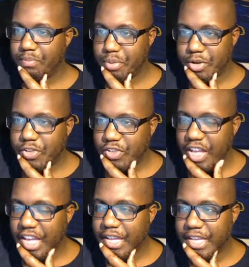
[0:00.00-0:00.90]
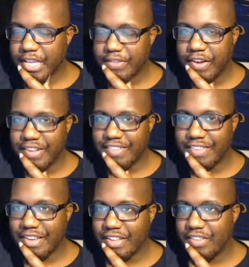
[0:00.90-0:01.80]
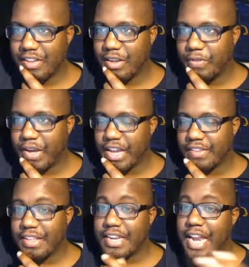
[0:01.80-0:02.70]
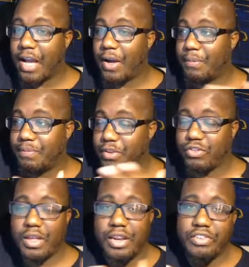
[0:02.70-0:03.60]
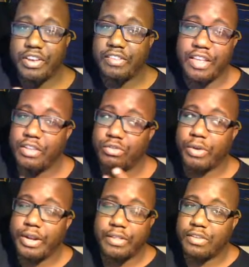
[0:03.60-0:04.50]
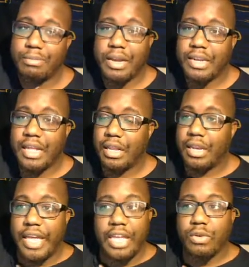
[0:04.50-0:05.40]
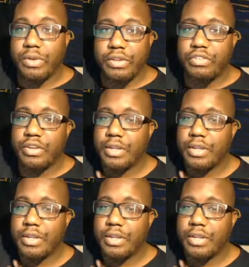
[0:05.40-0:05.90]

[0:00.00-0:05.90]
per se give unsolicited advice. Now, astrology is integrated into my daily language,